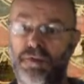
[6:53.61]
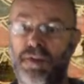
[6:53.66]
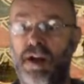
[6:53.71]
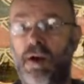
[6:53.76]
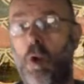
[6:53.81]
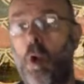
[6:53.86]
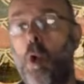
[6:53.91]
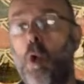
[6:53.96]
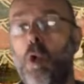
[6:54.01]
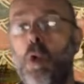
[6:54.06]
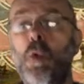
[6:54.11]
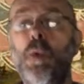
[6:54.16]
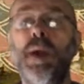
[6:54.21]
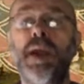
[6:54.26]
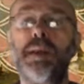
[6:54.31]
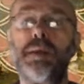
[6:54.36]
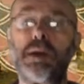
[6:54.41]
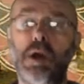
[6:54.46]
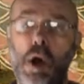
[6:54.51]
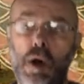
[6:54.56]
They're
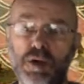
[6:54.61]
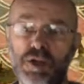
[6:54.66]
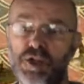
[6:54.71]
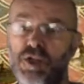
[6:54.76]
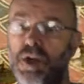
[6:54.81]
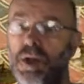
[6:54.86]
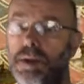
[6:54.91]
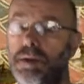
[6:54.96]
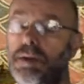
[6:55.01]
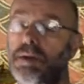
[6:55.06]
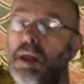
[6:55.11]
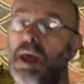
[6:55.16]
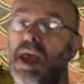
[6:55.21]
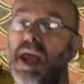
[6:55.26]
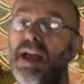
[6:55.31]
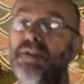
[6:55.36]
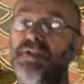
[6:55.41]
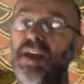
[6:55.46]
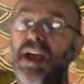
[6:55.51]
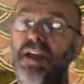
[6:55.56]
always conscious
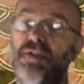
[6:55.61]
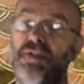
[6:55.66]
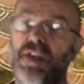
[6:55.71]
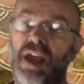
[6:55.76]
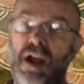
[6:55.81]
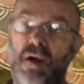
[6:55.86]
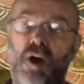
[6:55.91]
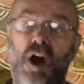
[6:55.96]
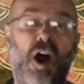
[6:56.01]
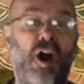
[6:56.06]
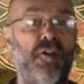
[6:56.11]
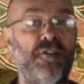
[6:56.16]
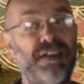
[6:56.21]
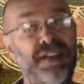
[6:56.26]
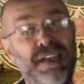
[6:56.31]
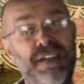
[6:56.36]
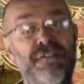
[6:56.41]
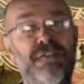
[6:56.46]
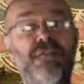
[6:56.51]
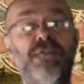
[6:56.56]
that there are
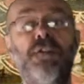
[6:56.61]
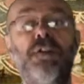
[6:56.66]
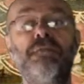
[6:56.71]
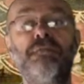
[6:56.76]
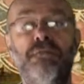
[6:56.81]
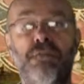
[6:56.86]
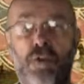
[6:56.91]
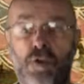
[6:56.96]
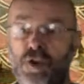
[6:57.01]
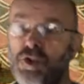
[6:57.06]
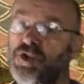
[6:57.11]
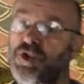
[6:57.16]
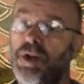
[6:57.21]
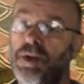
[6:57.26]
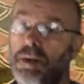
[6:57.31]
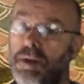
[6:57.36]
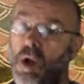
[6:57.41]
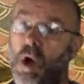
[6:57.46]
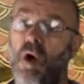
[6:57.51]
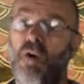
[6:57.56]
different
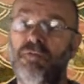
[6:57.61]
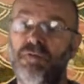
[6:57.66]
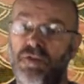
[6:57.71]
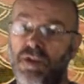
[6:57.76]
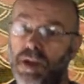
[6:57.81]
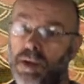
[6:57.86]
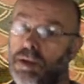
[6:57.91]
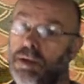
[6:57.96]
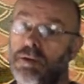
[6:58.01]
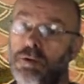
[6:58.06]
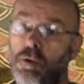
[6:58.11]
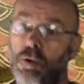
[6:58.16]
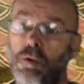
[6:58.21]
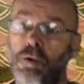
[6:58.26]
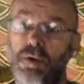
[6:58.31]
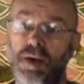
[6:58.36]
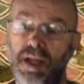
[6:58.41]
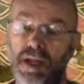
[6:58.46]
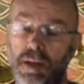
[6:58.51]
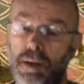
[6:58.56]
versions of these
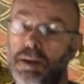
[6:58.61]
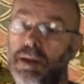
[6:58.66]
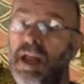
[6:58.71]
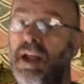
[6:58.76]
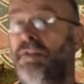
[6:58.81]
stories,